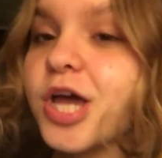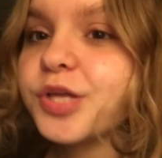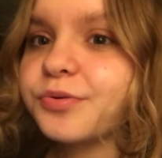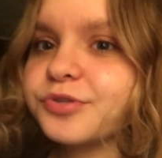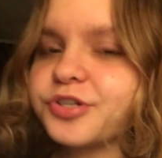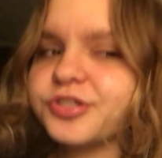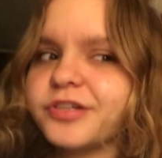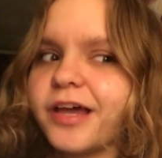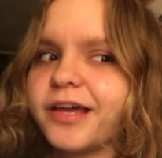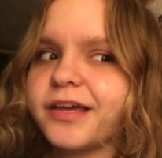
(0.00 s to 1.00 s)
you were just
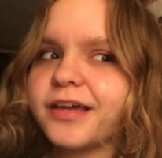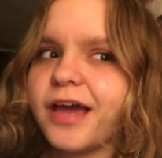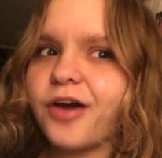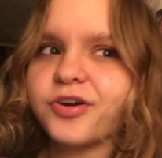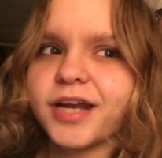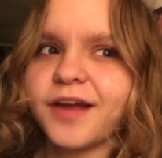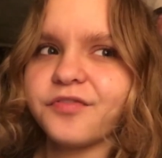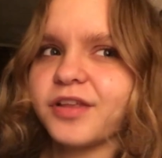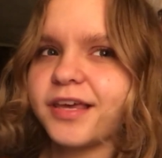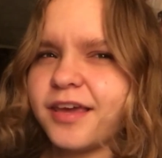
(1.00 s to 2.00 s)
like how could i ever
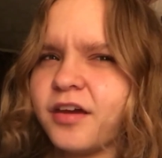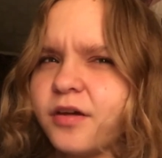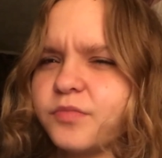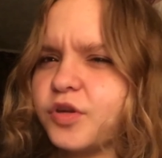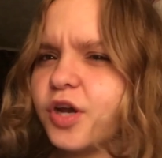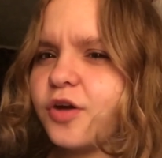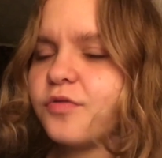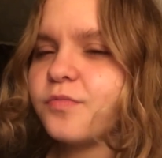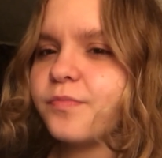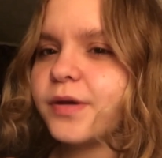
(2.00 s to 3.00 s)
like him you know
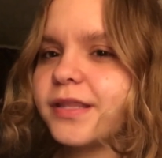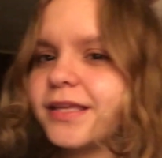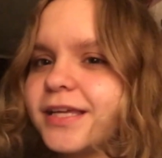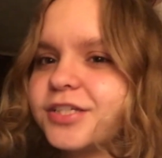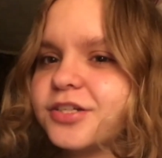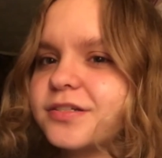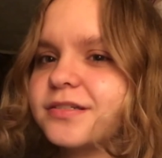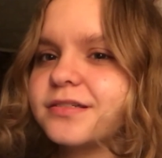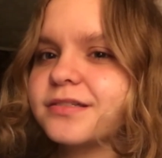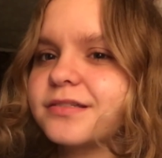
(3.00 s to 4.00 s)
but he's just